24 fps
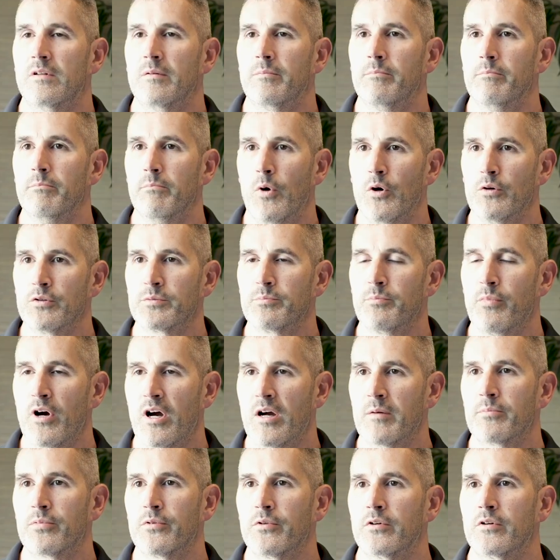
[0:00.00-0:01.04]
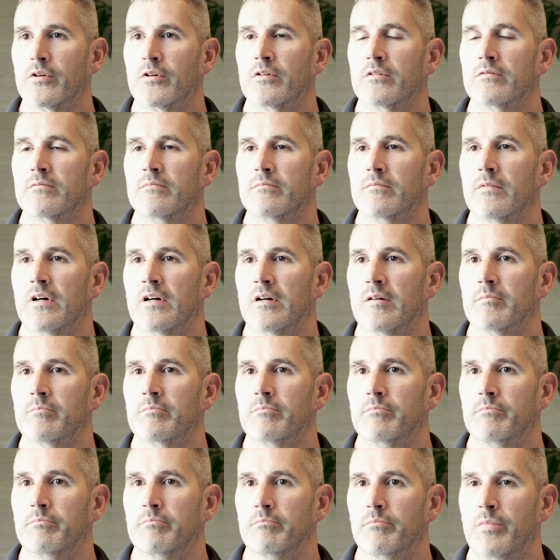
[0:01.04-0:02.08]
The most popular
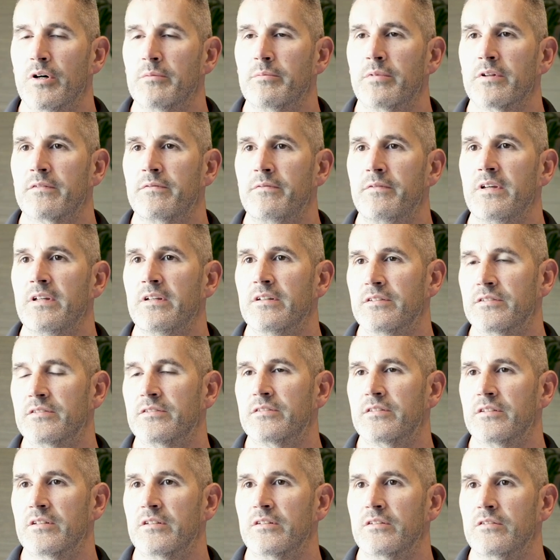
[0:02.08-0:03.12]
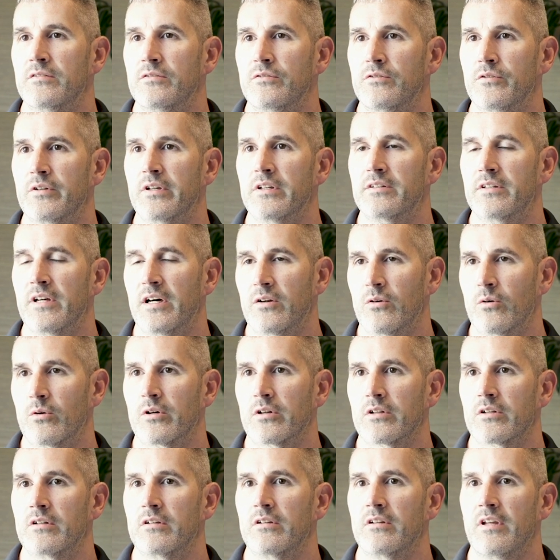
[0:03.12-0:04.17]
public feed is the
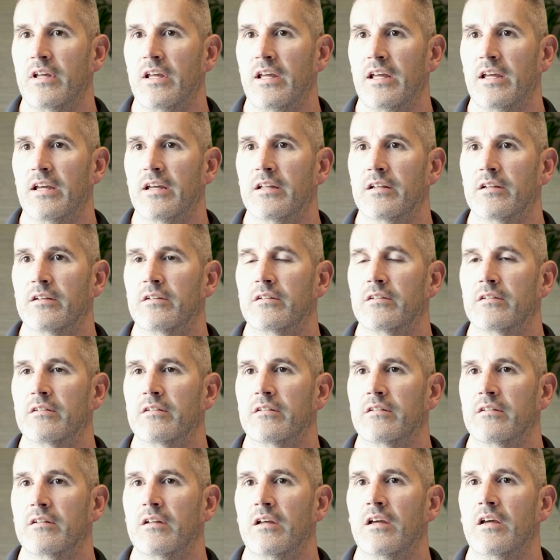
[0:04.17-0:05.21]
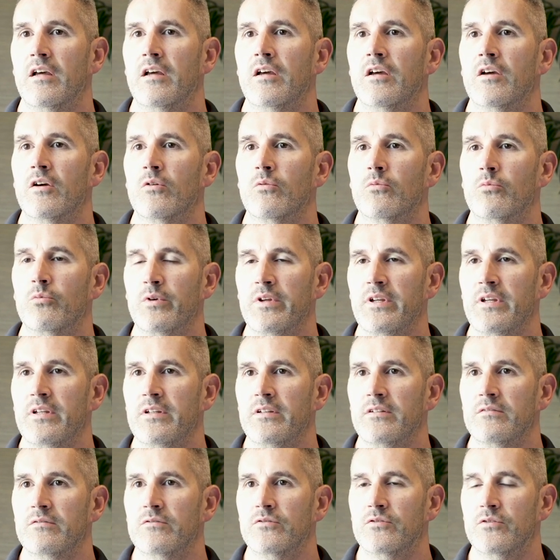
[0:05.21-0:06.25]
NuGet.org, and
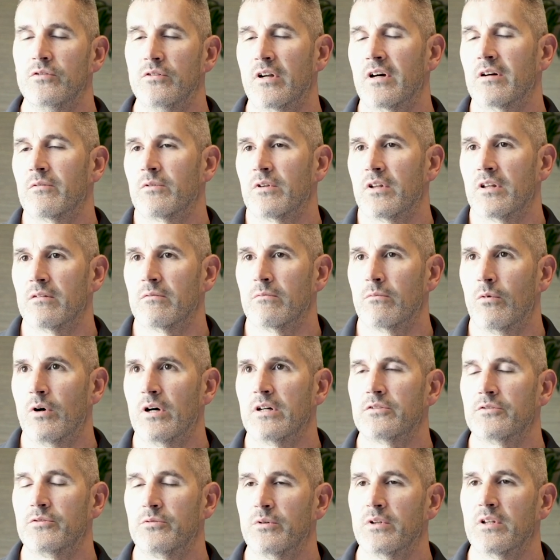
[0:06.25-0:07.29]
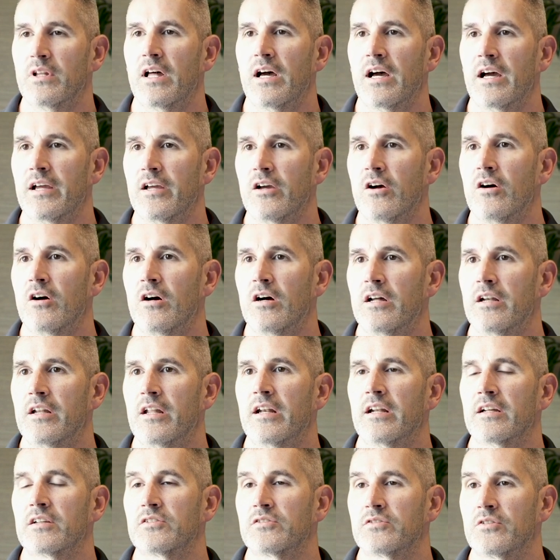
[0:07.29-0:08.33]
we do not want to rely on
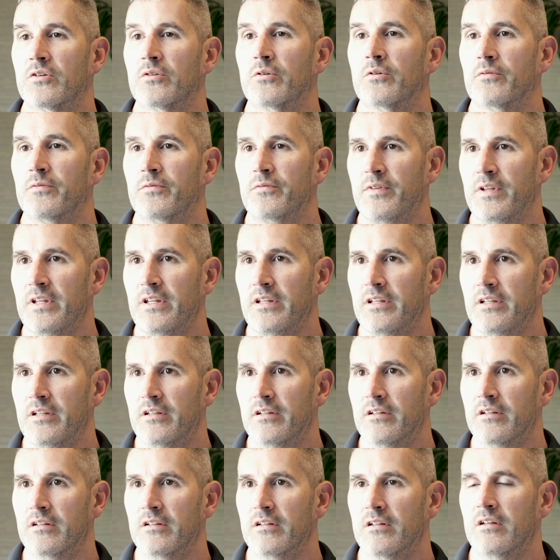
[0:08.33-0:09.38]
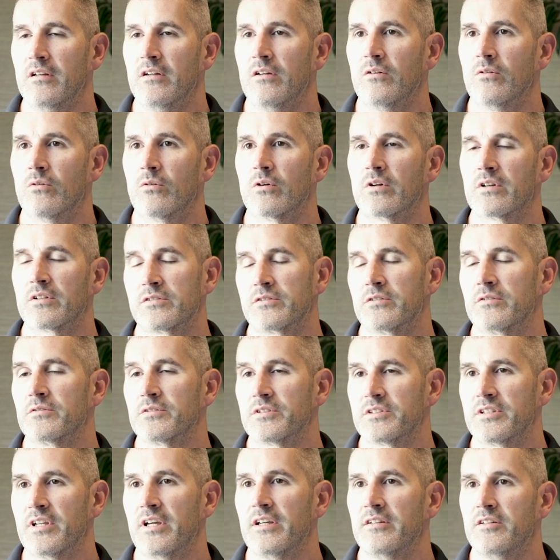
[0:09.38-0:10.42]
an external feed or external
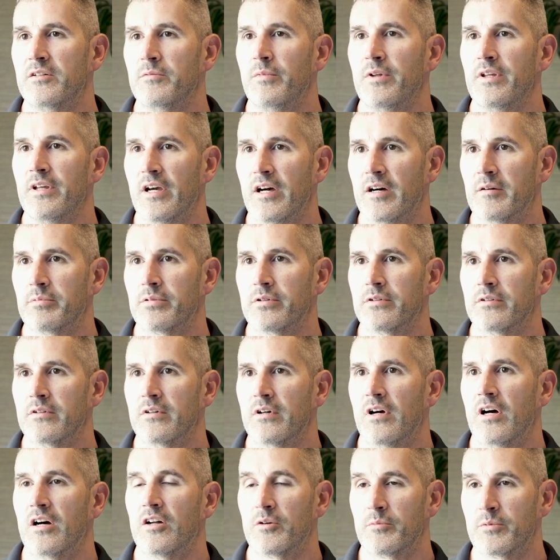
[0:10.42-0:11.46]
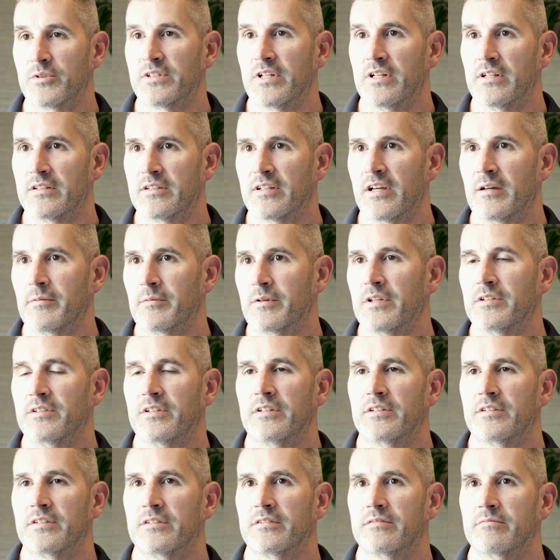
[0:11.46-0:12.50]
site to be up 100% of the time, because
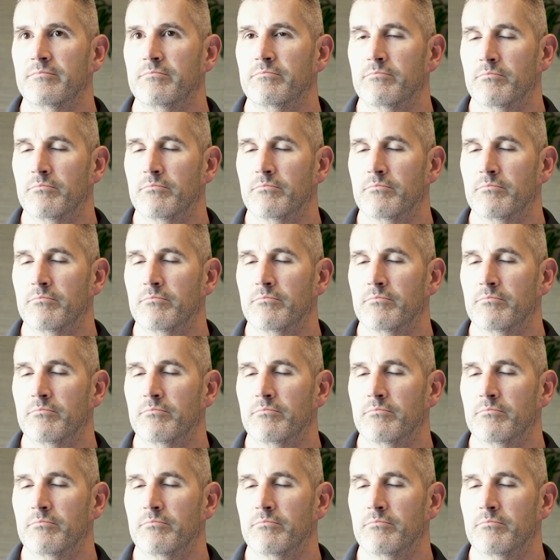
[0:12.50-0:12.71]
it's